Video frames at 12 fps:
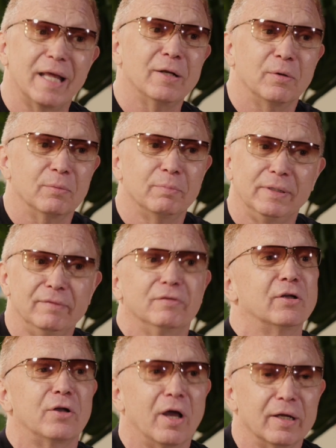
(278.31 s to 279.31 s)
And believe
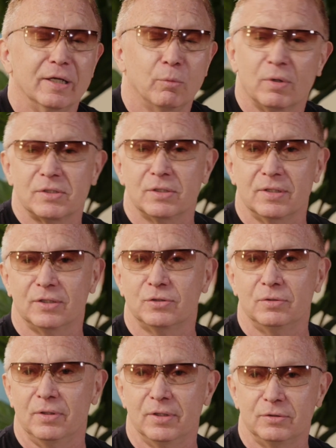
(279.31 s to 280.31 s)
it or not, it wasn't
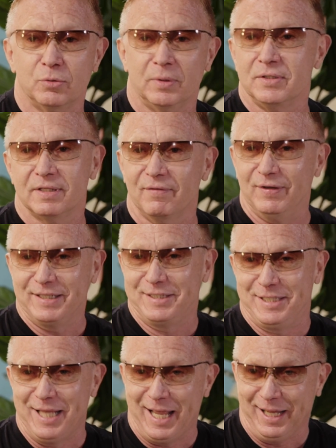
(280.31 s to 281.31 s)
the twins having
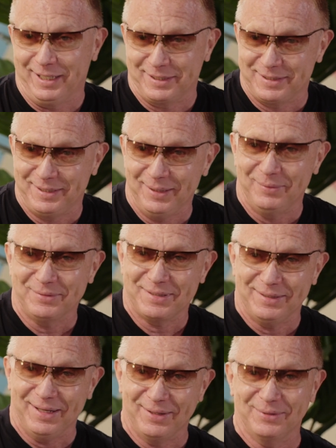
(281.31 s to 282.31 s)
sex, it was
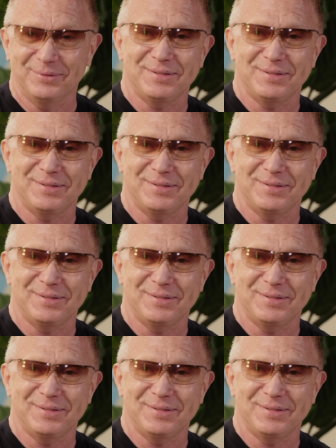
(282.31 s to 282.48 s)
another